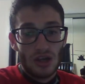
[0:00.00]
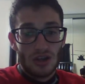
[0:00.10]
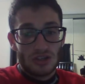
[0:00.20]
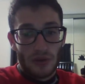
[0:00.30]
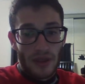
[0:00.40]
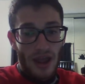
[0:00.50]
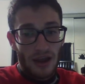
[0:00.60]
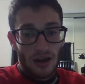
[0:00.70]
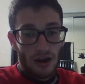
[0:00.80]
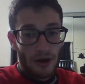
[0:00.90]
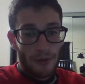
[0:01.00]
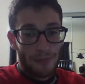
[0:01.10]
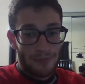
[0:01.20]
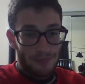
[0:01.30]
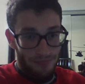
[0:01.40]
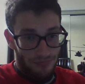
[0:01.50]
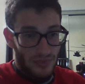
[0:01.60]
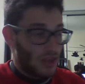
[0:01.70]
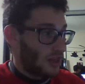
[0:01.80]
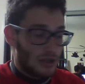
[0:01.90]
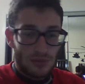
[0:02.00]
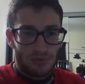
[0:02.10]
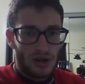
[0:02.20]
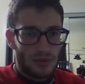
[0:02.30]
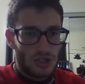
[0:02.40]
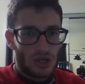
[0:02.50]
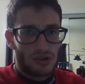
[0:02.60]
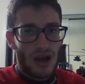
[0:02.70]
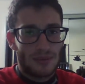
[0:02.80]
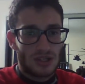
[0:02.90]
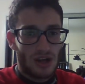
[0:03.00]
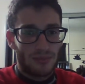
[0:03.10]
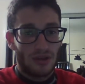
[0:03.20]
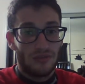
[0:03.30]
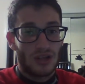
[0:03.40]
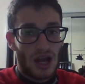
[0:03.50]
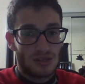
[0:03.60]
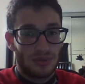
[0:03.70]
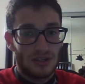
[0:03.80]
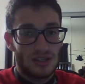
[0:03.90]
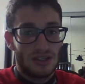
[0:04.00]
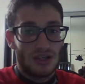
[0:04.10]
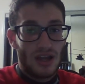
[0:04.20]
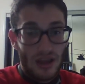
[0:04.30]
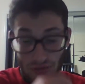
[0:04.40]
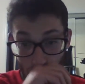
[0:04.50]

So yeah, um that's pretty much uh, wraps it up. If you guys please, if you